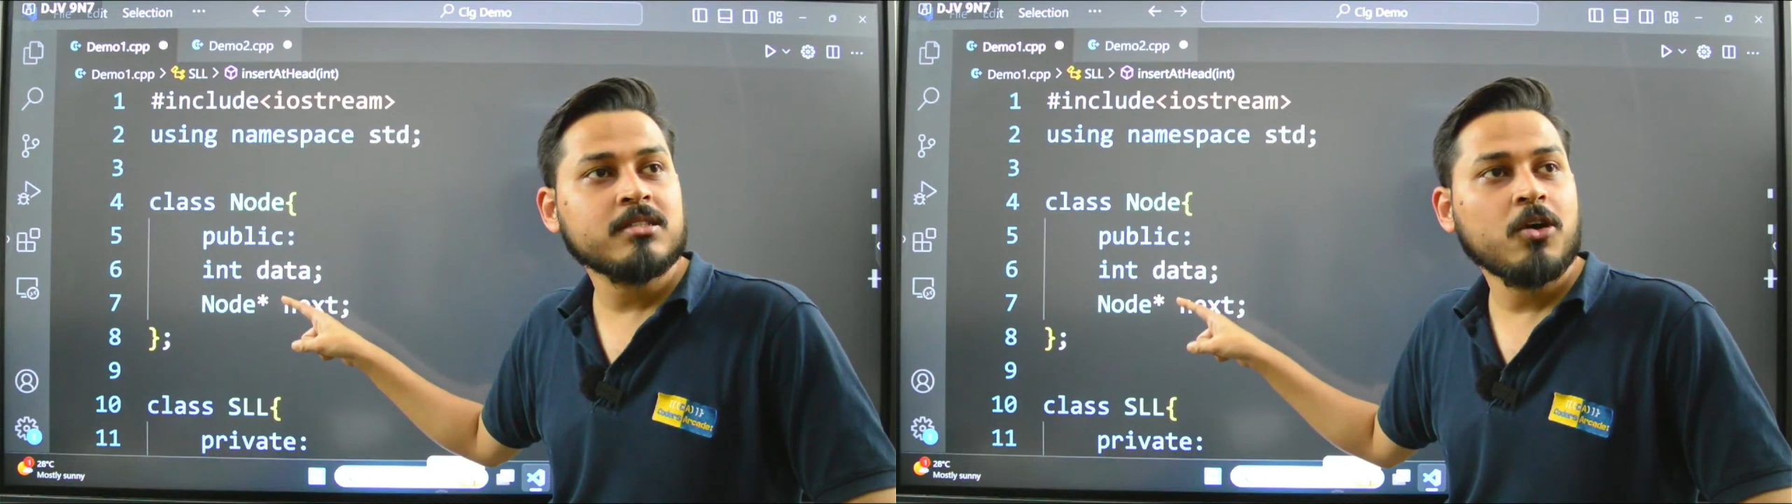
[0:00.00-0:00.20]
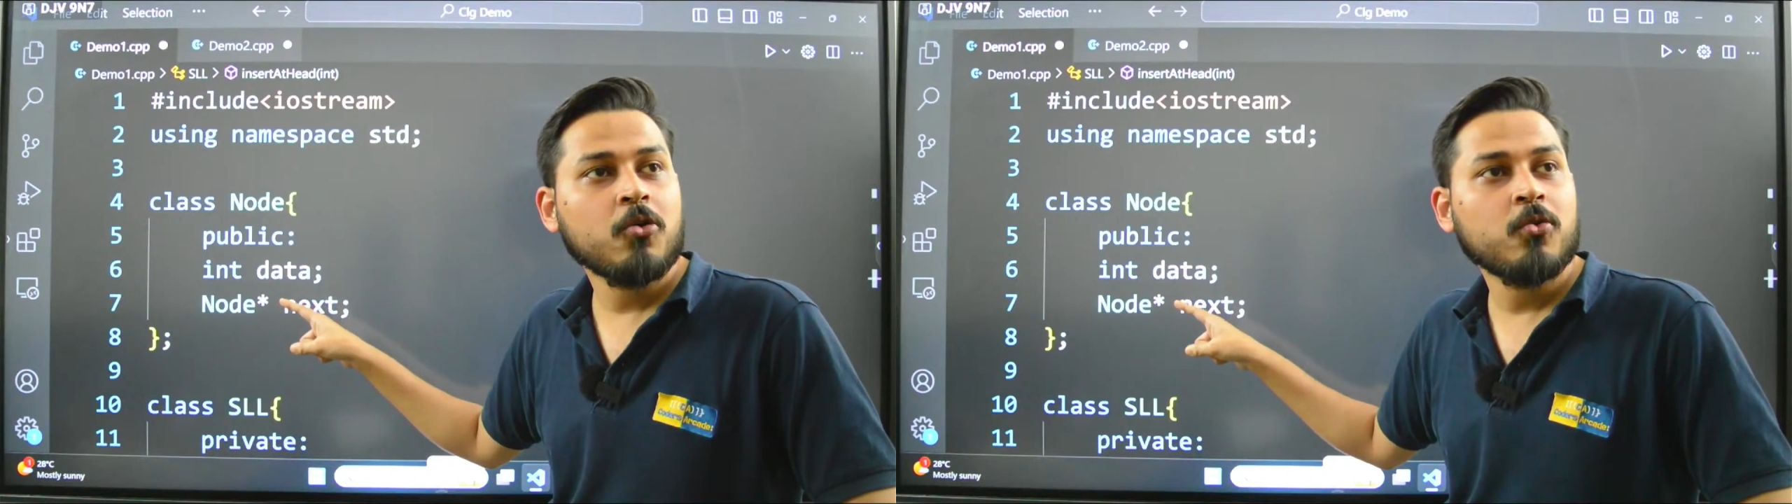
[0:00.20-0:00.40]

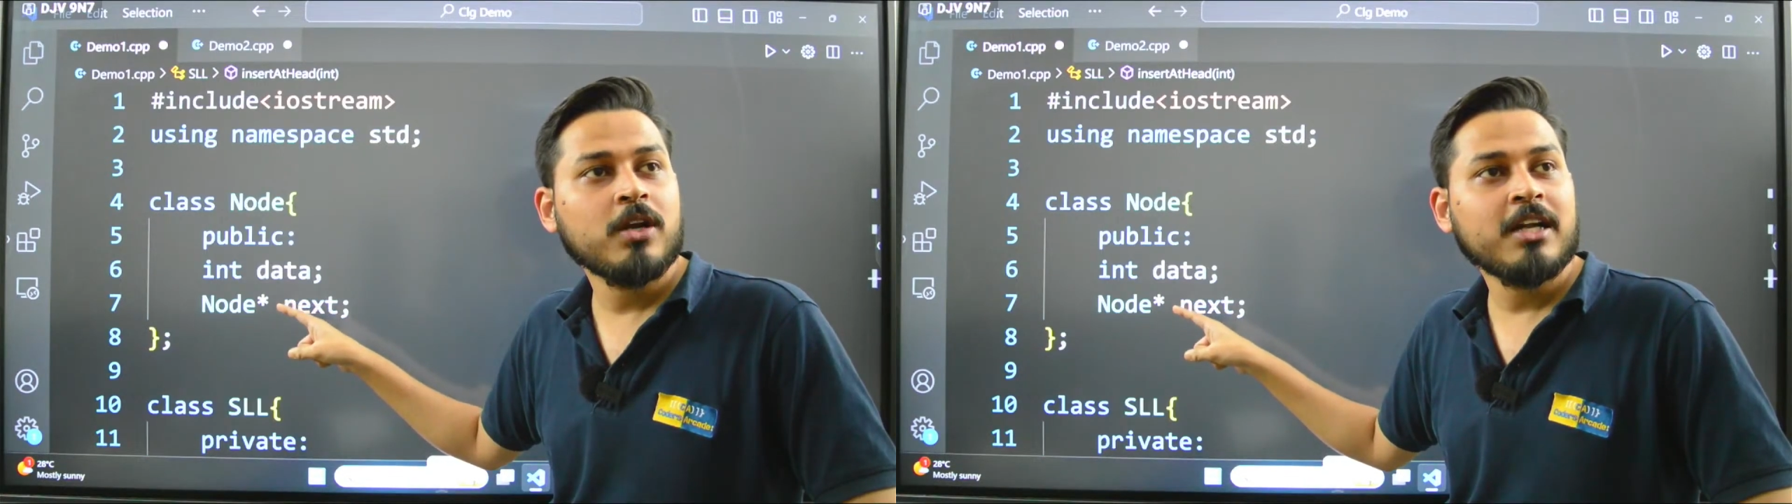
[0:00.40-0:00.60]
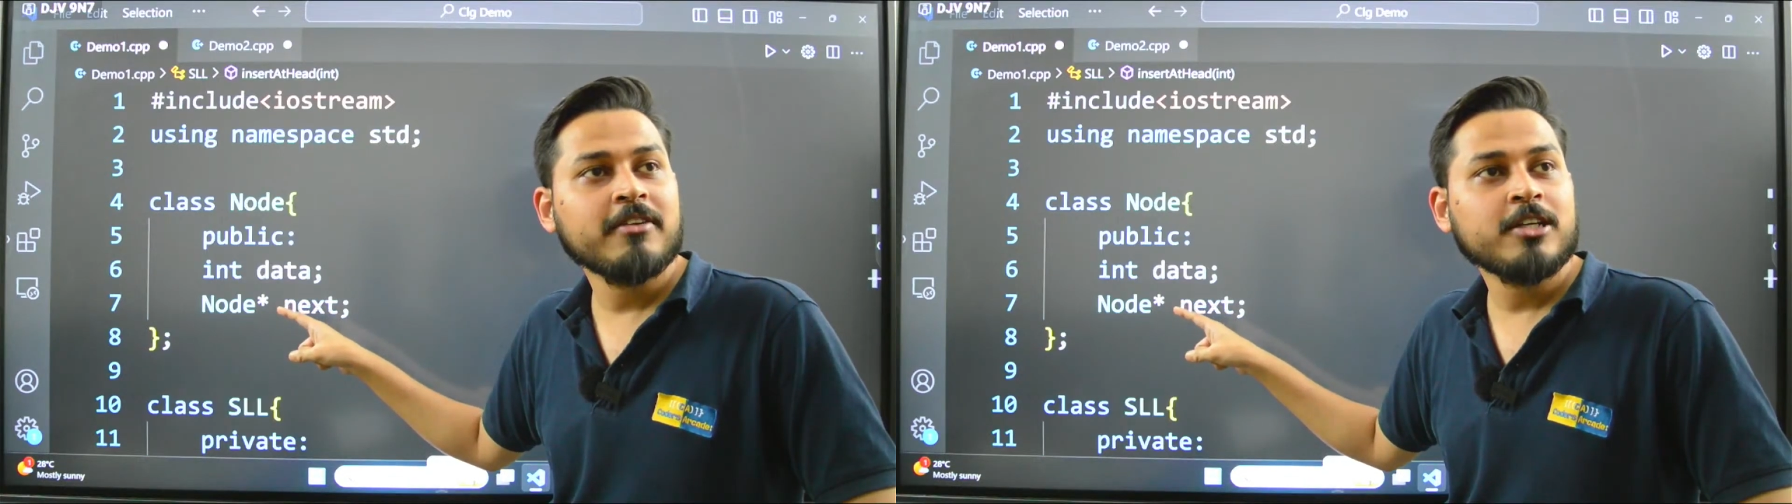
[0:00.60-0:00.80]
only
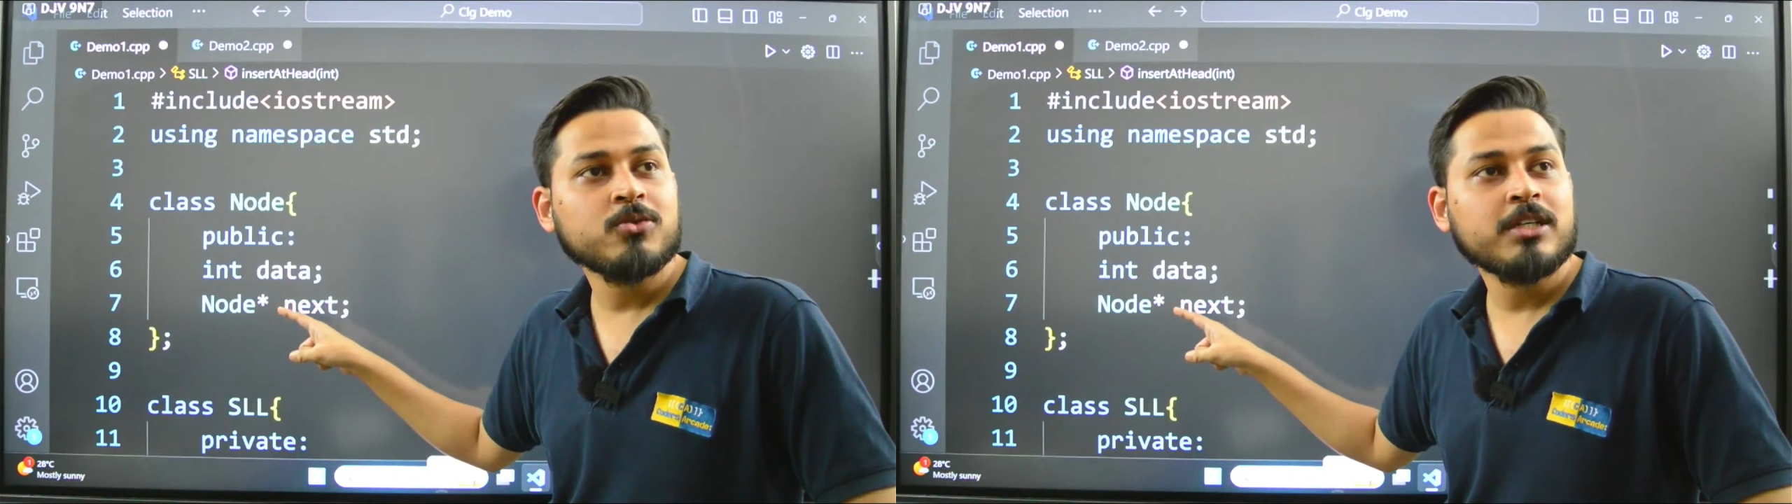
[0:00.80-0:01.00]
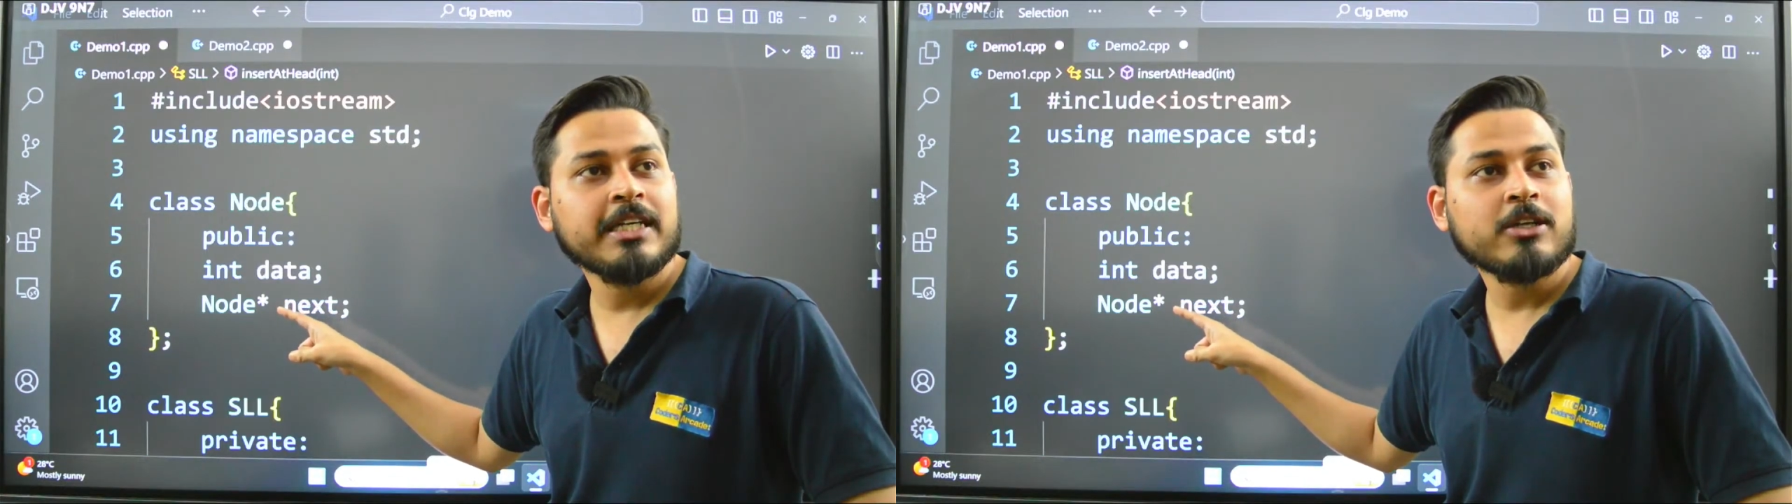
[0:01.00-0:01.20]
way to
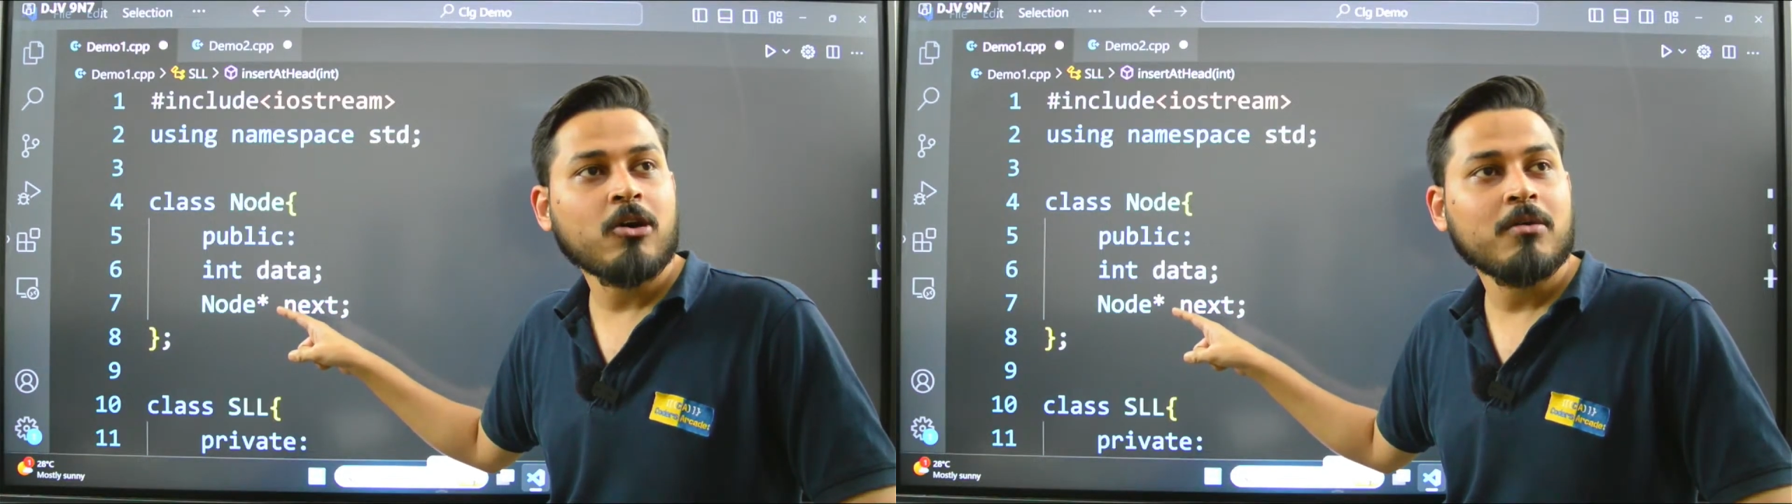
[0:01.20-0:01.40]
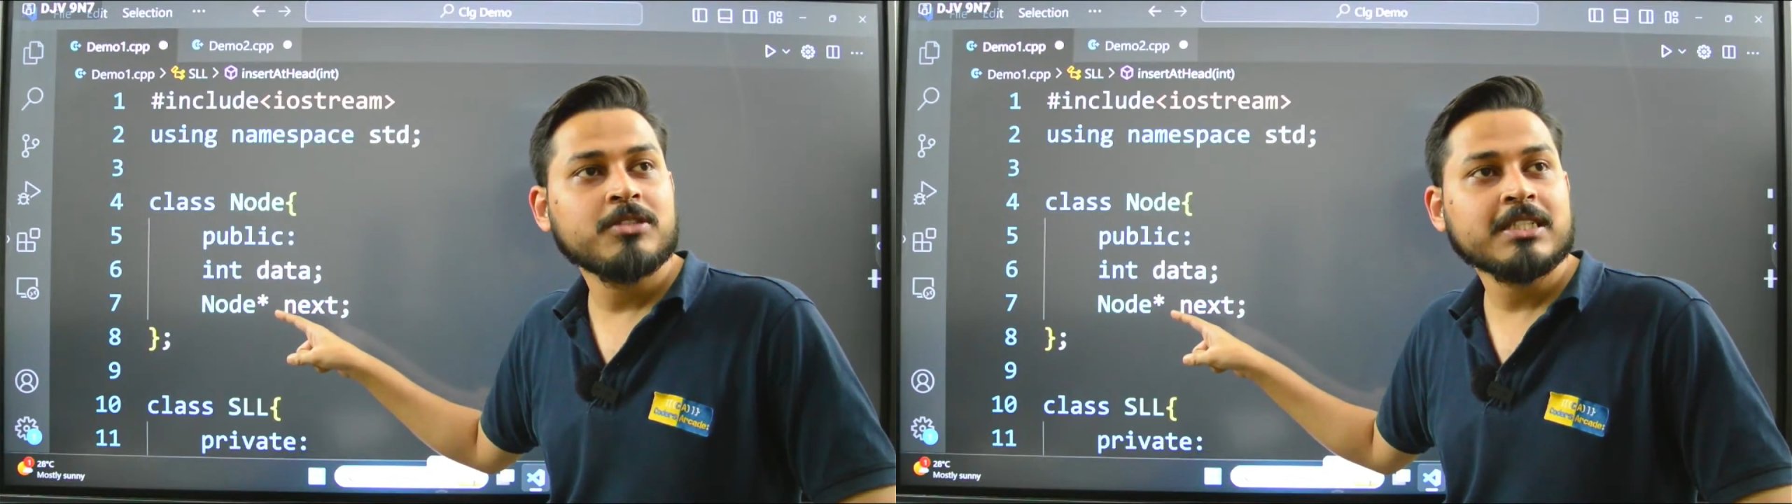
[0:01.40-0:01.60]
create
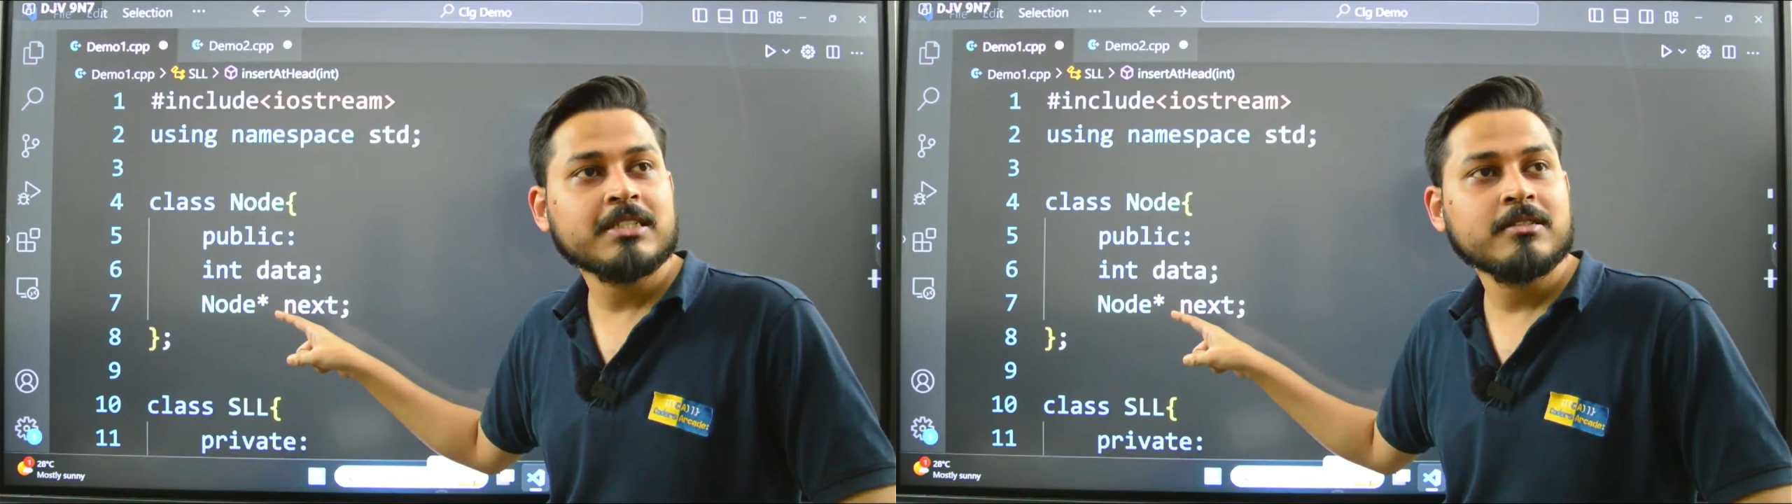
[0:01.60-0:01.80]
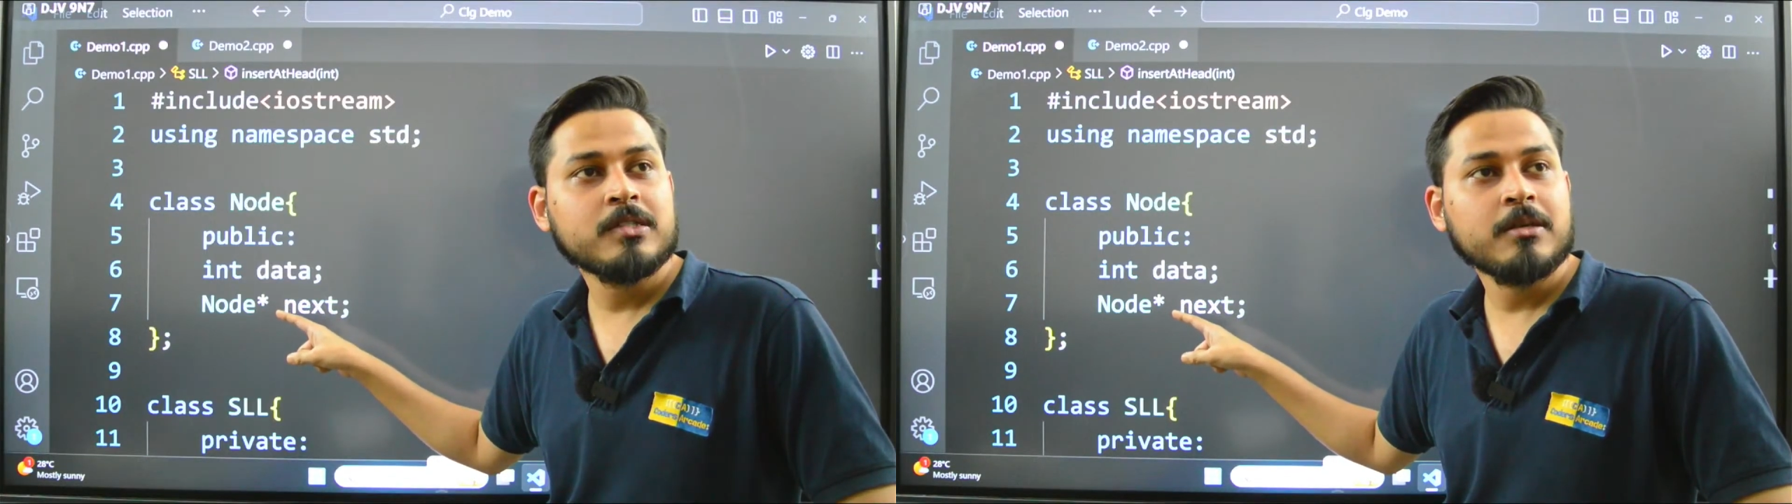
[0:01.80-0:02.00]
objects in C++?